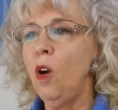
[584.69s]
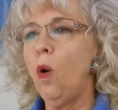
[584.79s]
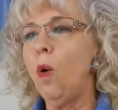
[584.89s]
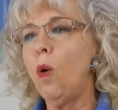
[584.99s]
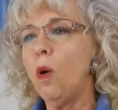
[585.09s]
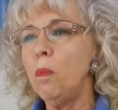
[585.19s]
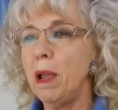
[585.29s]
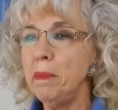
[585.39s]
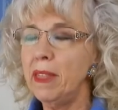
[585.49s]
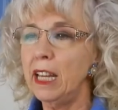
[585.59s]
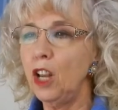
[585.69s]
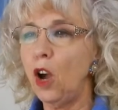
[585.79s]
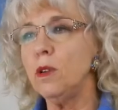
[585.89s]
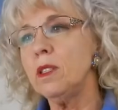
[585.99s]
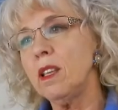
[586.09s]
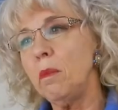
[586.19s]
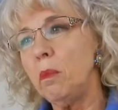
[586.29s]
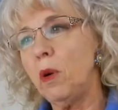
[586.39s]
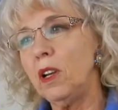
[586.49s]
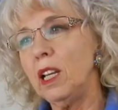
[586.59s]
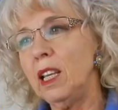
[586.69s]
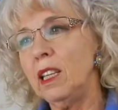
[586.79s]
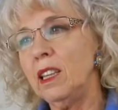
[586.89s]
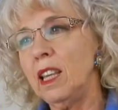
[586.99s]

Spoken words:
or maybe they know somebody